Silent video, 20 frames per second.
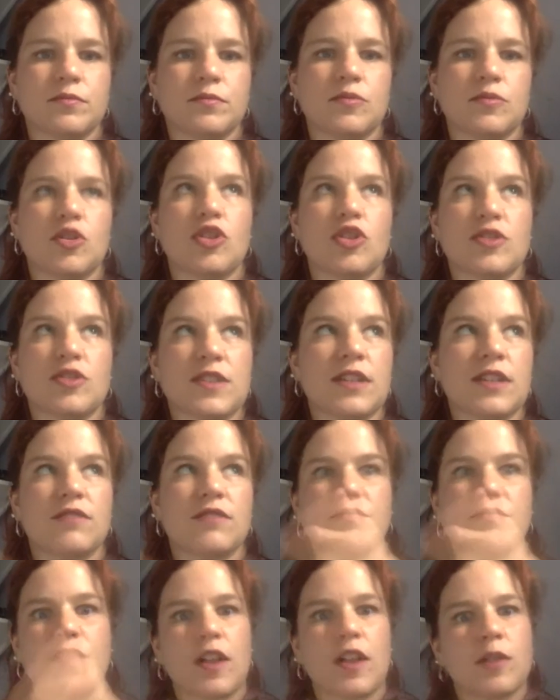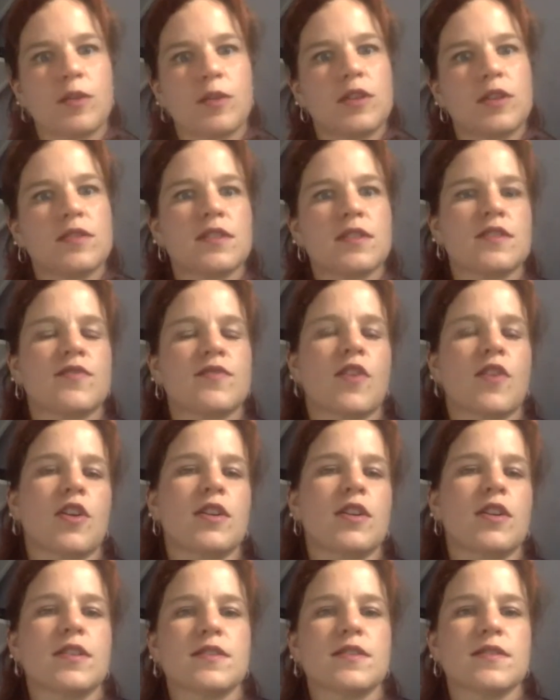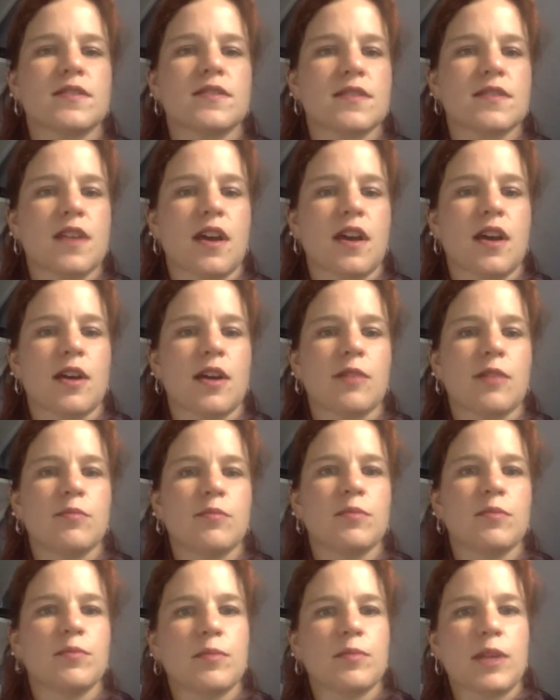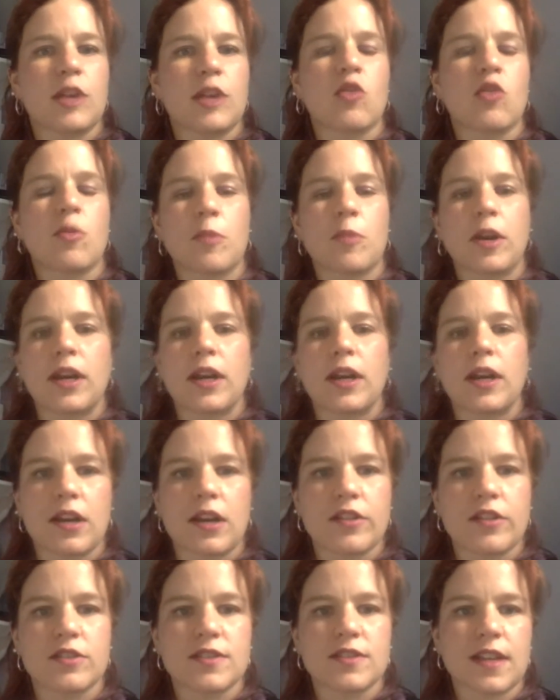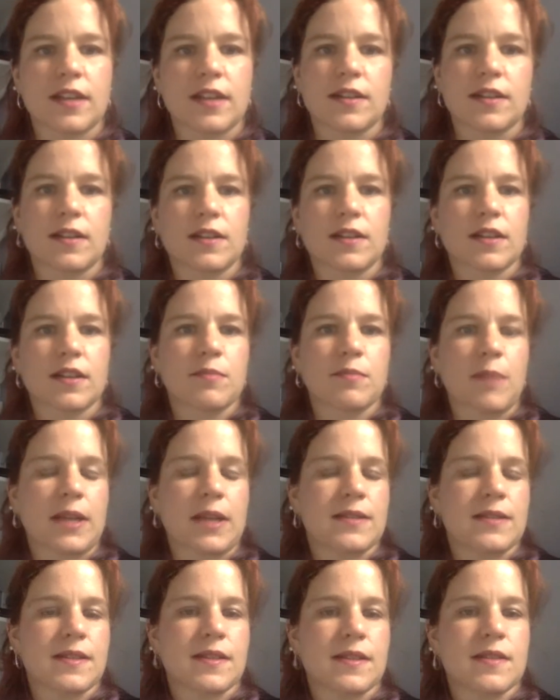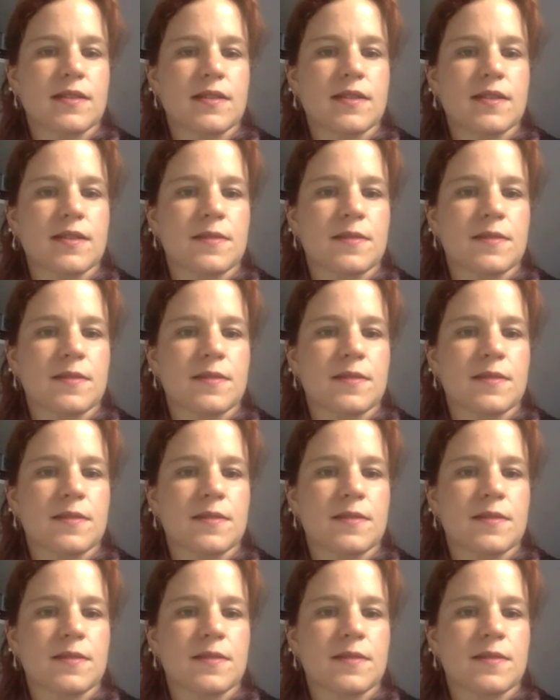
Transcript: nursing followers as far as incorporating other psychedelic medicines?